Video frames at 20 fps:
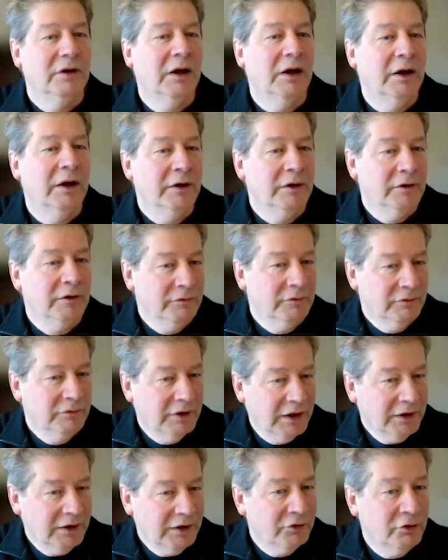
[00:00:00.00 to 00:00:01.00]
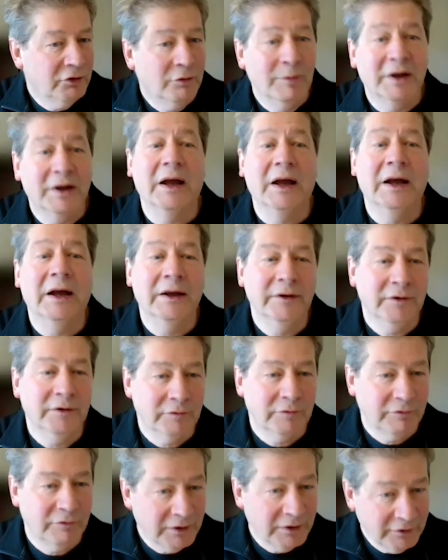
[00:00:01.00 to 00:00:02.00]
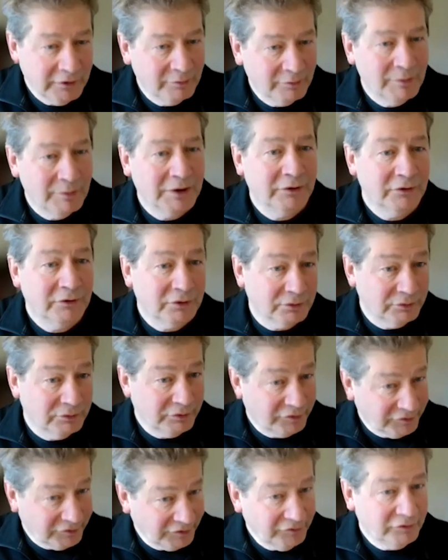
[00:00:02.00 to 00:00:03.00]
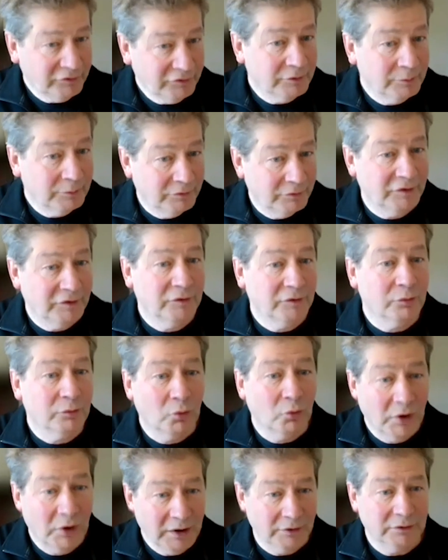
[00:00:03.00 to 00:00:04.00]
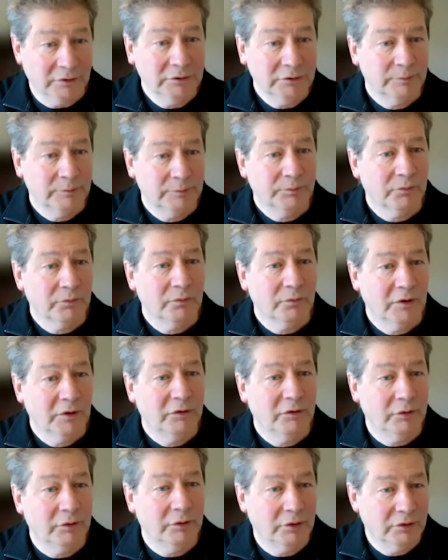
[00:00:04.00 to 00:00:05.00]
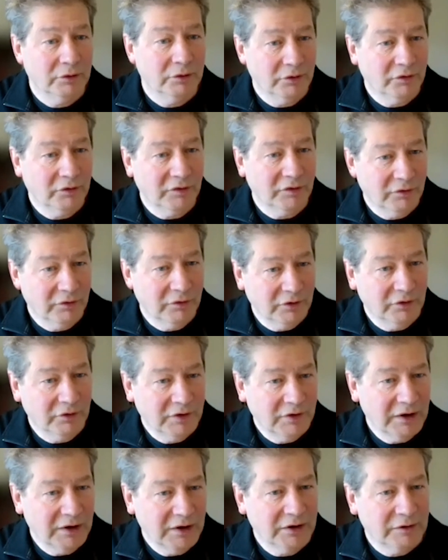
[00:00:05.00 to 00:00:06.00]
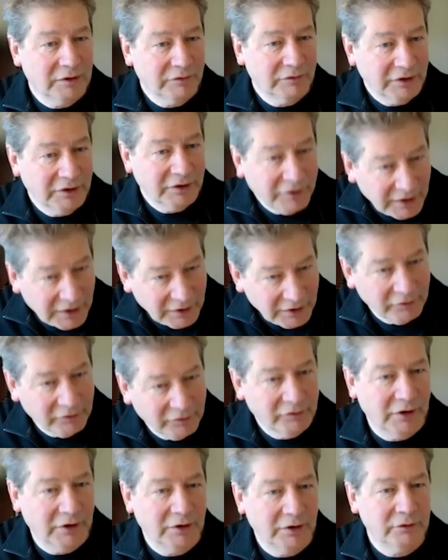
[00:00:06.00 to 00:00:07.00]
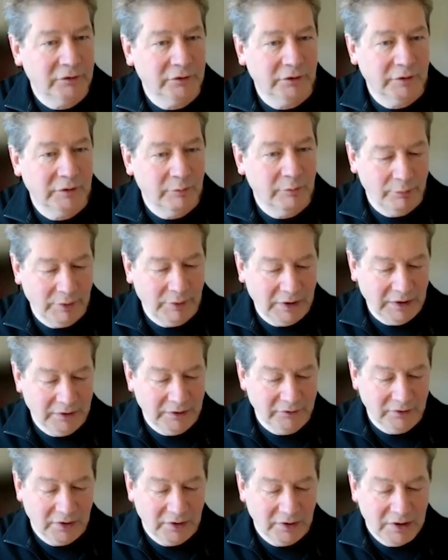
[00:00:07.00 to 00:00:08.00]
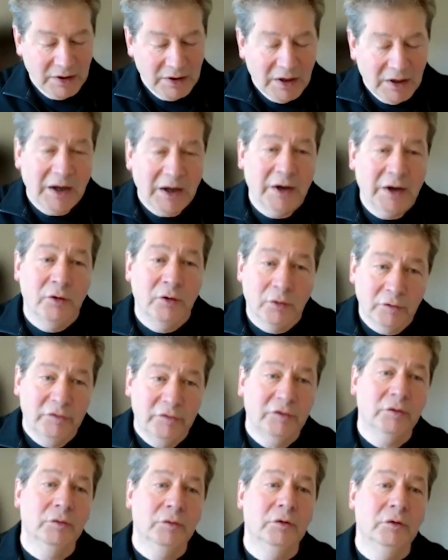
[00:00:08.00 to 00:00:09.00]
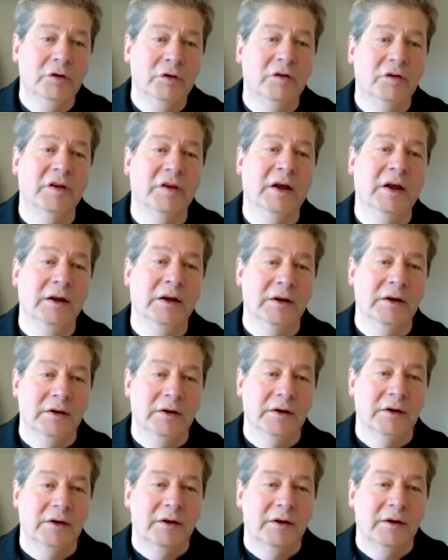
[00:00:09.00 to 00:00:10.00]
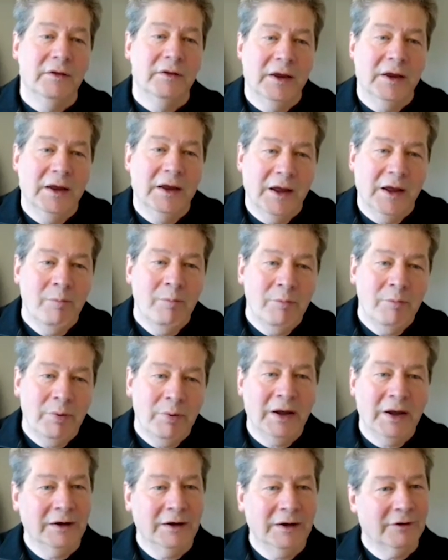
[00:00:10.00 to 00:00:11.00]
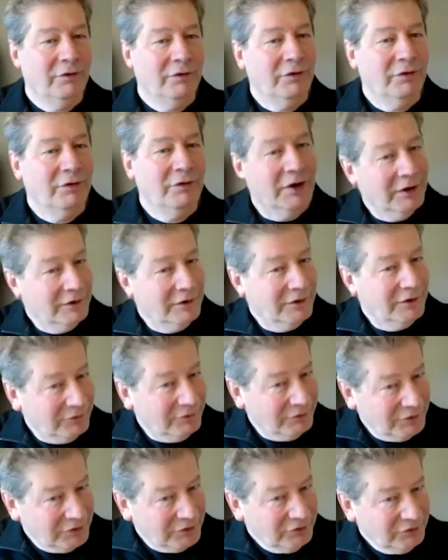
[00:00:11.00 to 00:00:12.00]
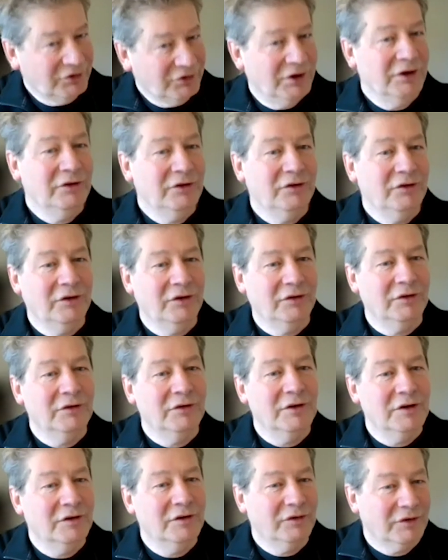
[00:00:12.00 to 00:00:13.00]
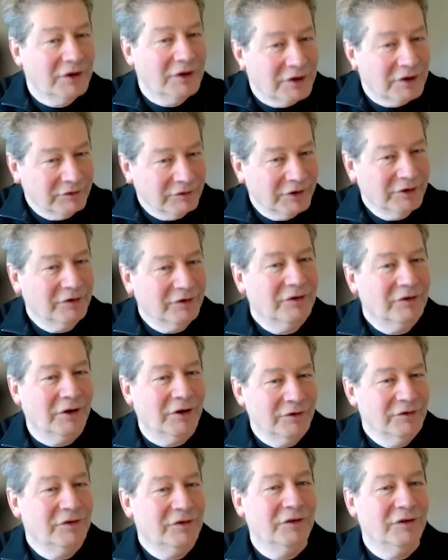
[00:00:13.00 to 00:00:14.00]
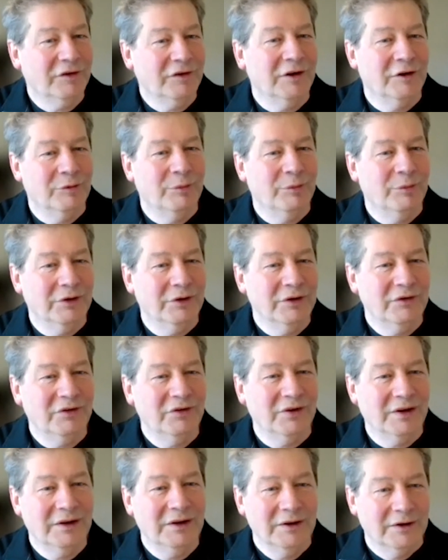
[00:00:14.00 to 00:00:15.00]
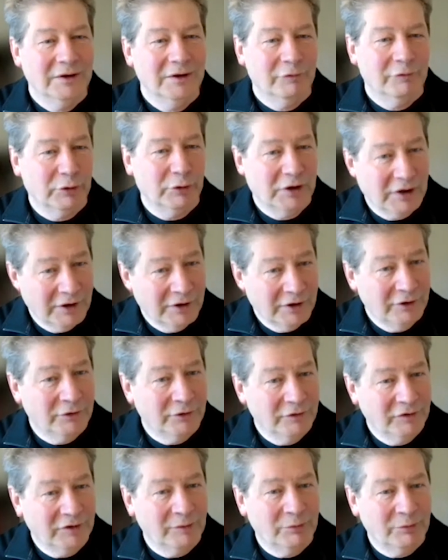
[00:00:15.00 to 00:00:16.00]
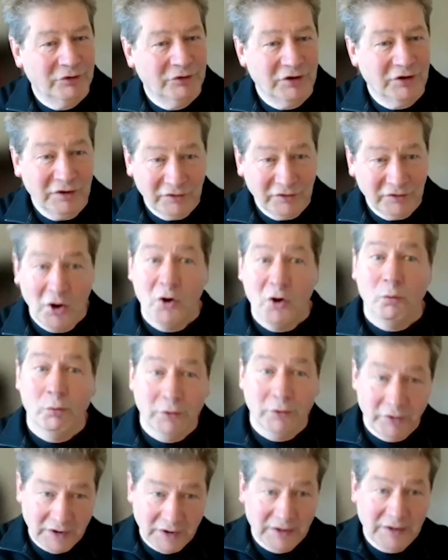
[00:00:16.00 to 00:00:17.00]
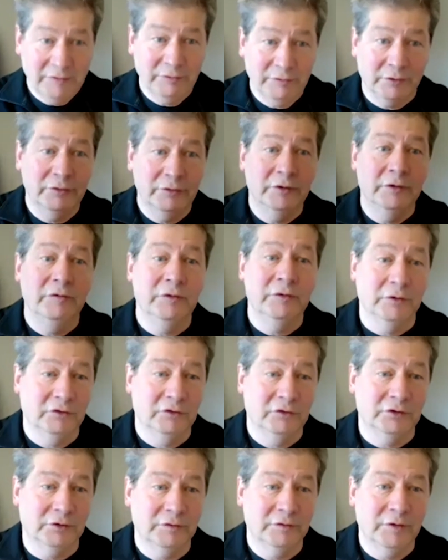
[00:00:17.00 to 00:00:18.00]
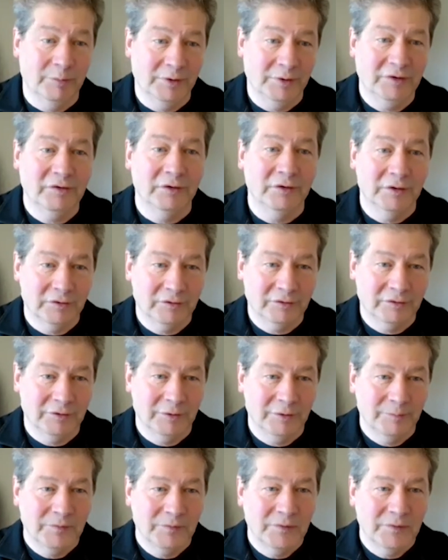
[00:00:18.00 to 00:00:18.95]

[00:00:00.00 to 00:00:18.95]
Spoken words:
and economic and environmental systems as well. So it looks at that kind of like that external impact, and also looks at the impact that the changes in these kind of like unsustainability, if we carry on the same trajectory, will have on the future of the business.